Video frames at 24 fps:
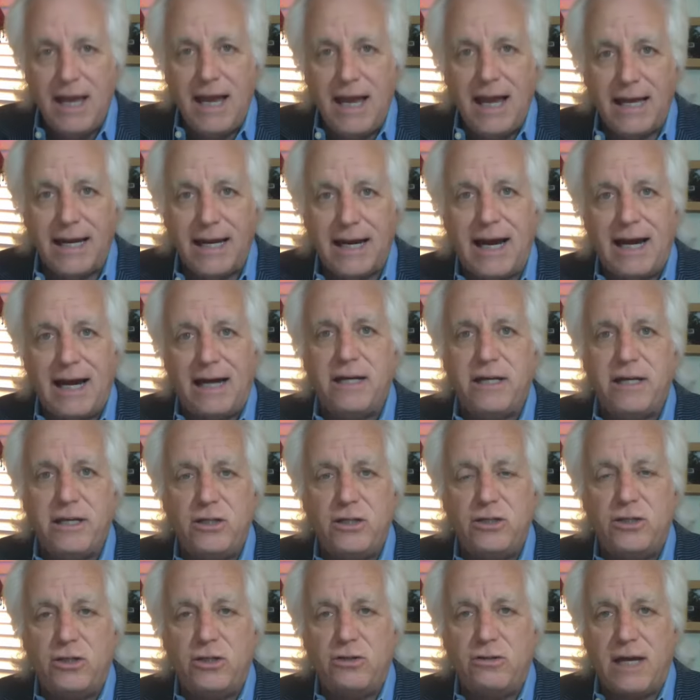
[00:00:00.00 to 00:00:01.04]
And how do
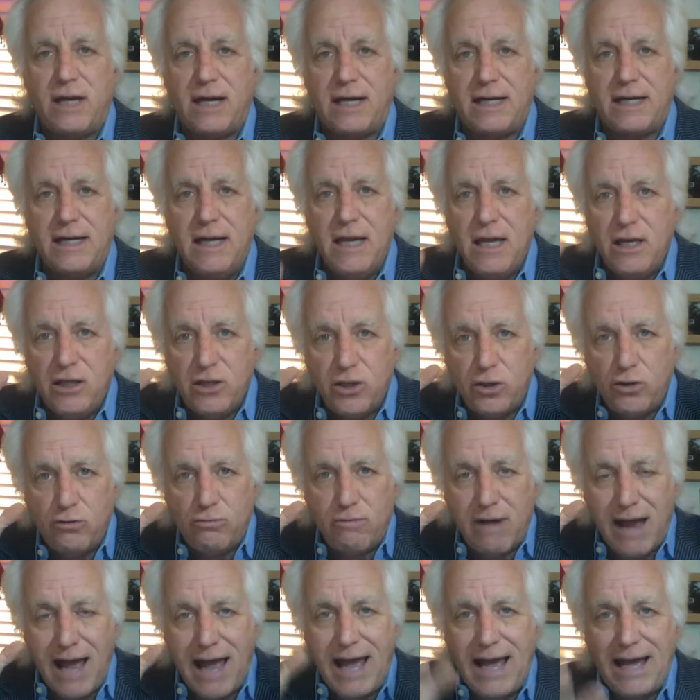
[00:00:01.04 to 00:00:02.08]
you do that?
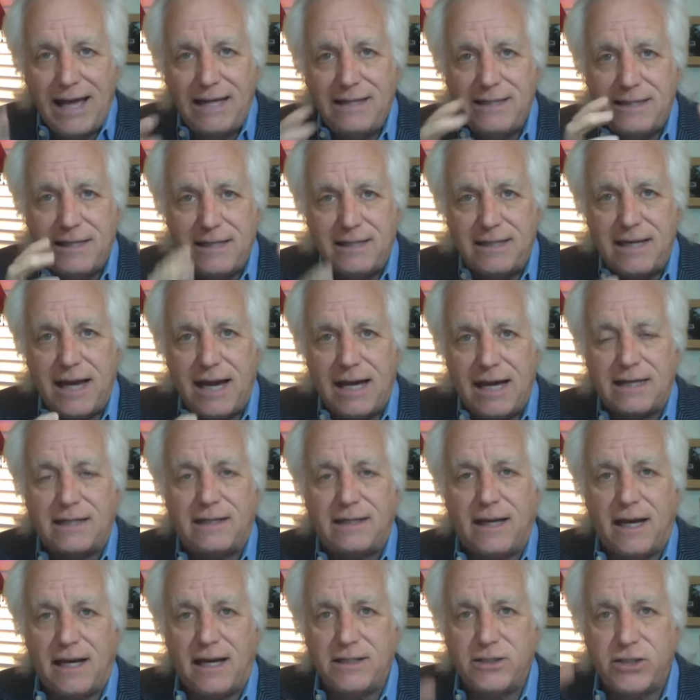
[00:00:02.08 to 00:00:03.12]
You add to
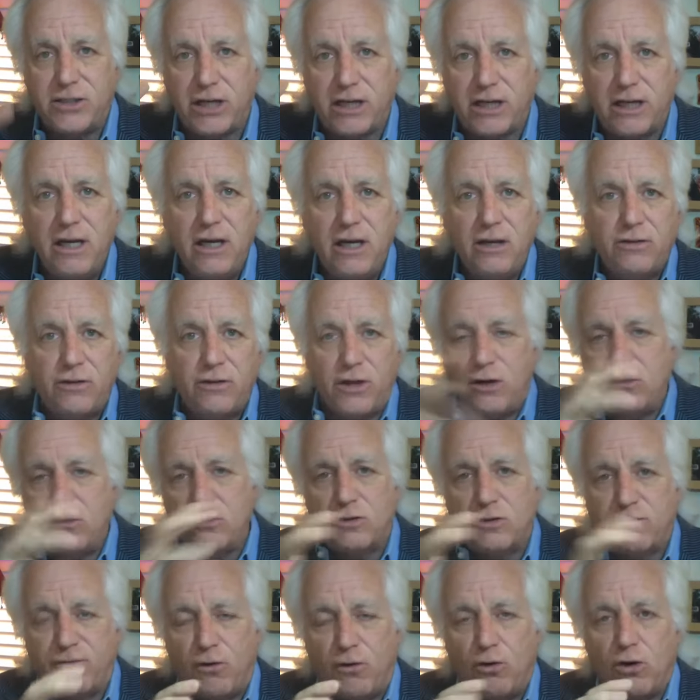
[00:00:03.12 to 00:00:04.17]
Datalogic
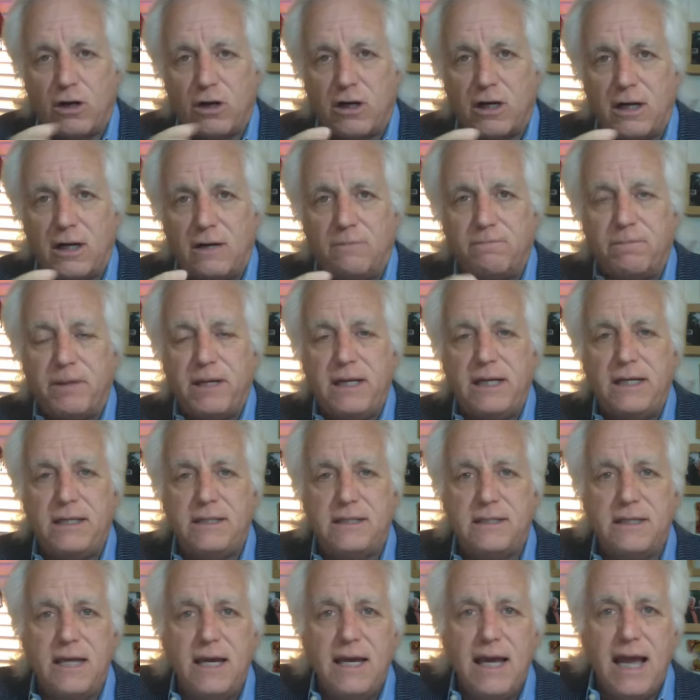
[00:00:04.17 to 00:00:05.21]
those four
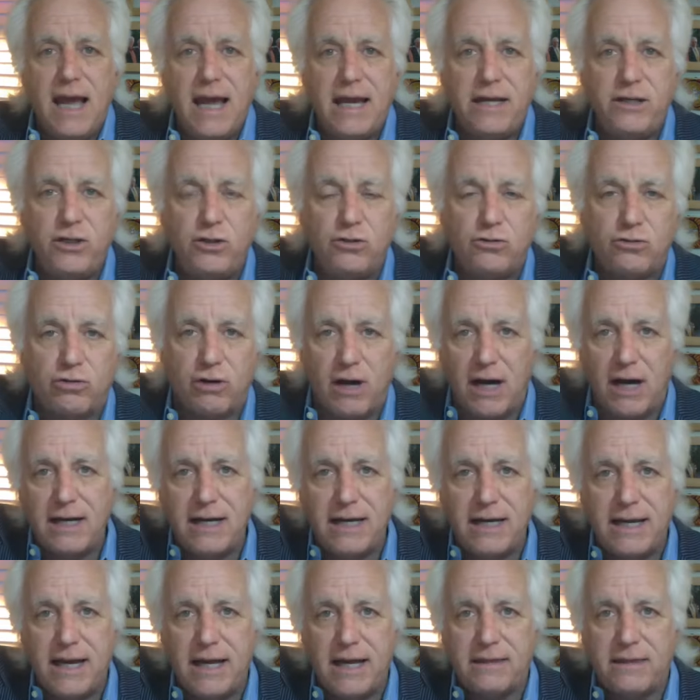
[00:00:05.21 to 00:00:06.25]
companies and you try
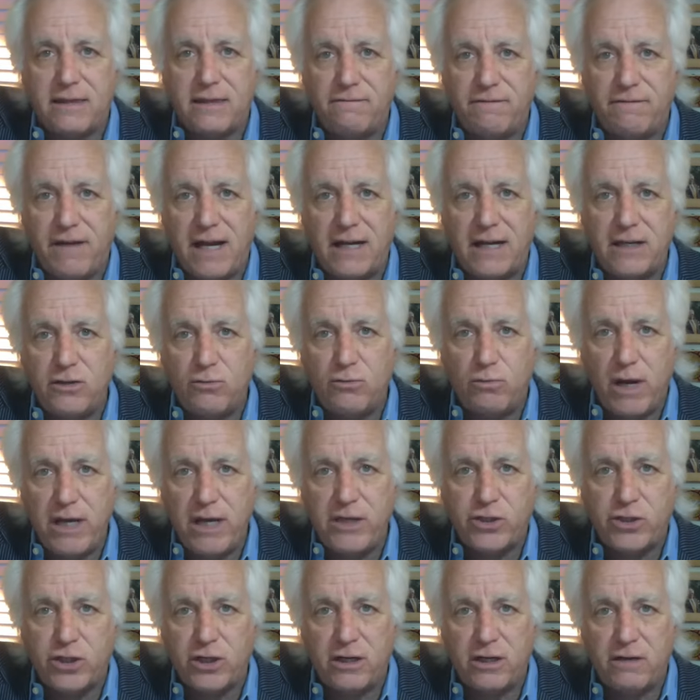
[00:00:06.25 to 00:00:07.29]
to get the
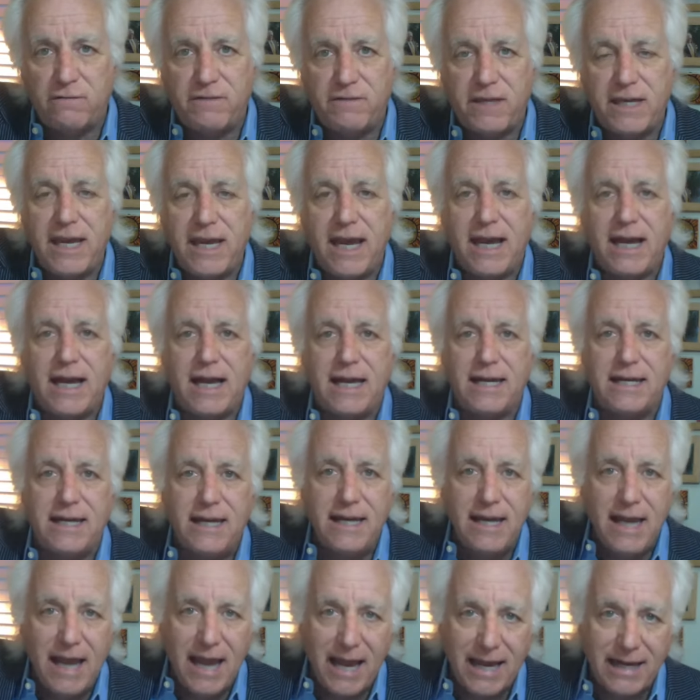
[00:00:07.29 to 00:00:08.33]
valuation of the ad
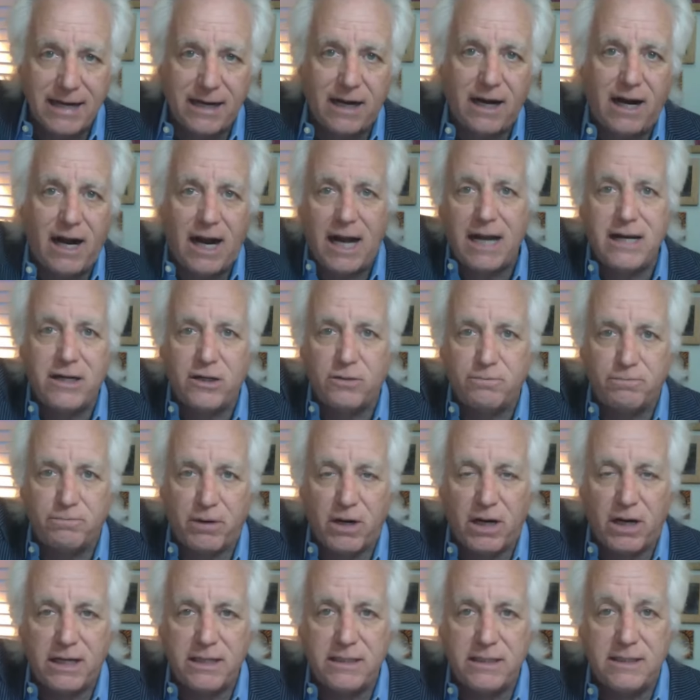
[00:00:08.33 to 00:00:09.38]
at a higher
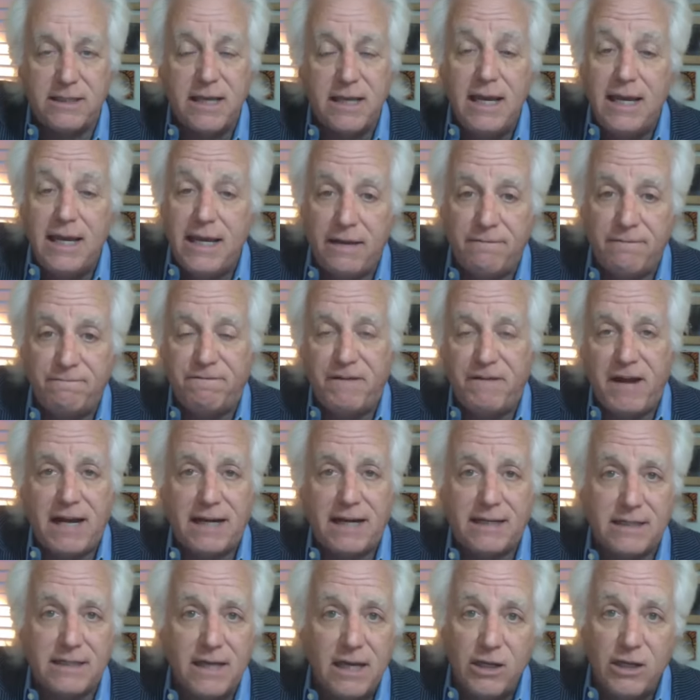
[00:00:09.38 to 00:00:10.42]
price. In
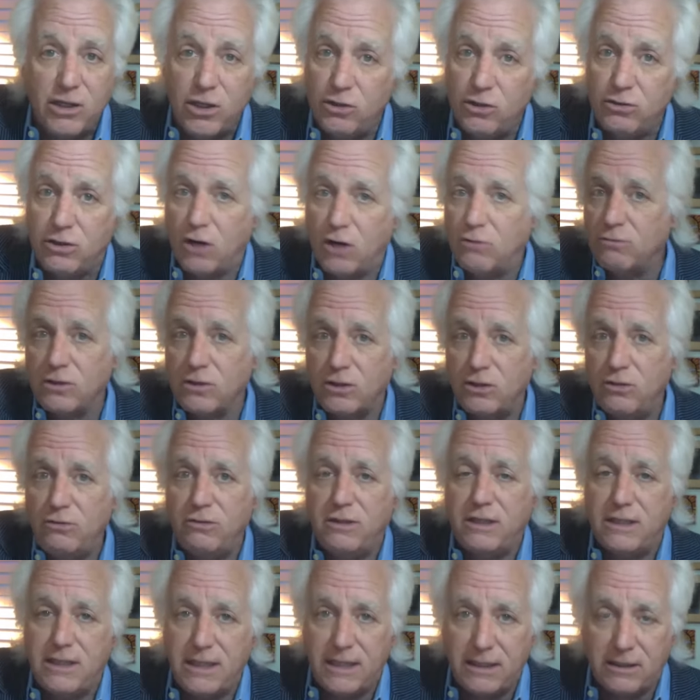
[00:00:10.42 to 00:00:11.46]
fact, you don't do
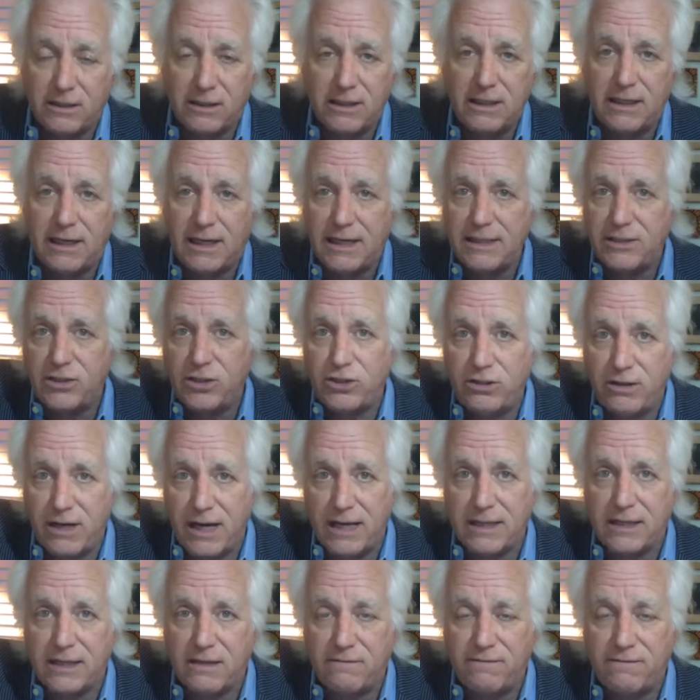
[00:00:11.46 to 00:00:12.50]
the deal unless you
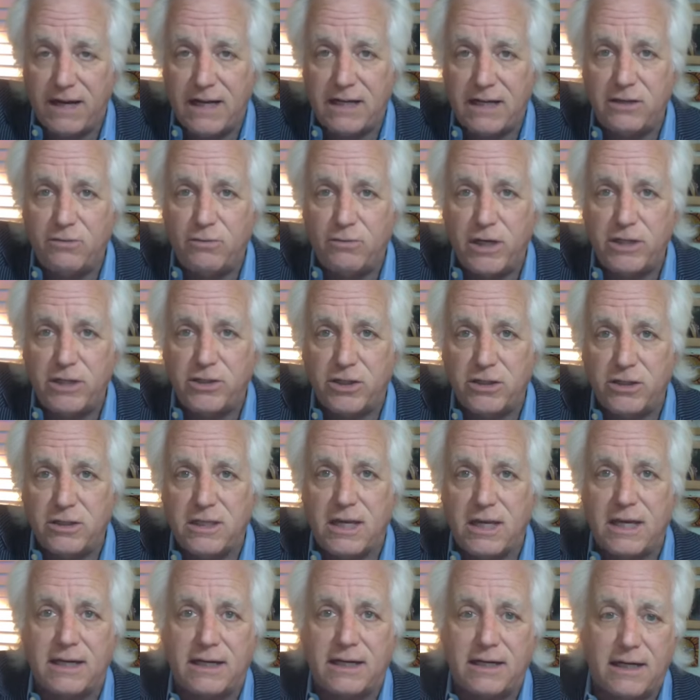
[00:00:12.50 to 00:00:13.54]
get the valuations
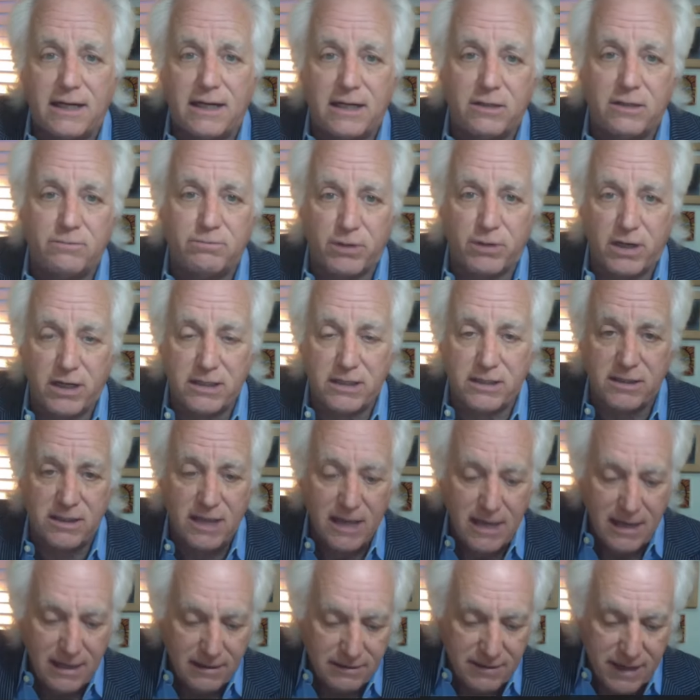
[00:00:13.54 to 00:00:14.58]
at a higher price
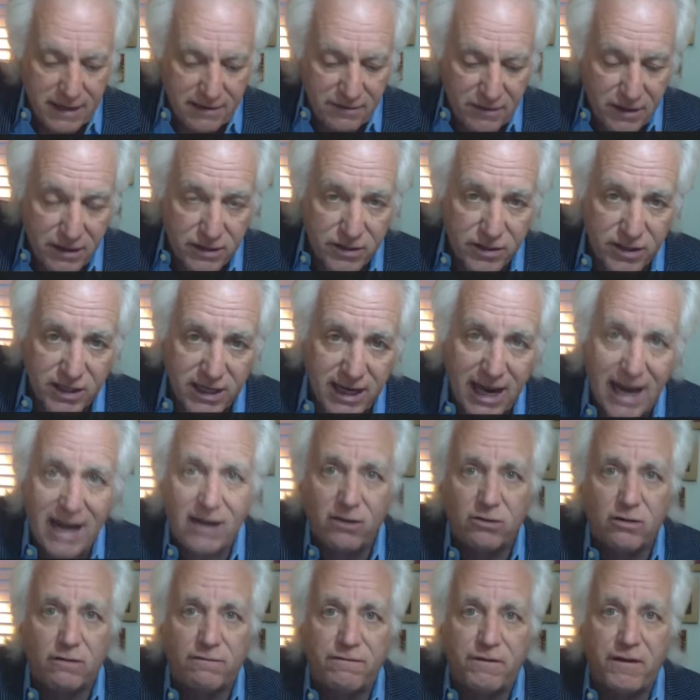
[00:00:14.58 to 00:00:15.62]
than this
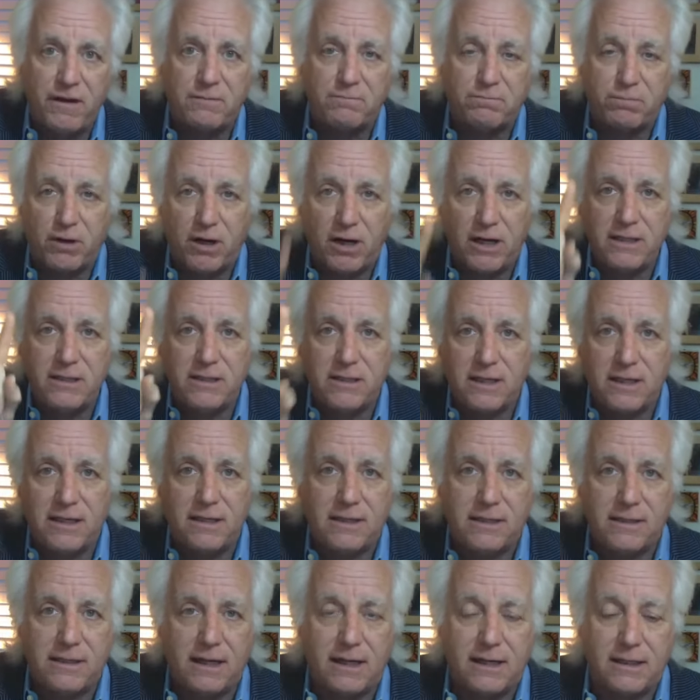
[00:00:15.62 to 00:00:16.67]
counterfeit price at
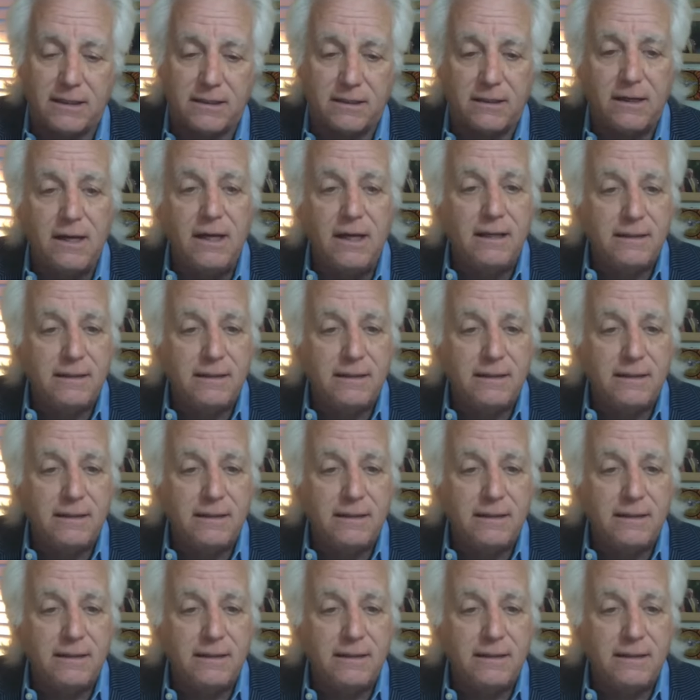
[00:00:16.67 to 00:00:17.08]
a dollar.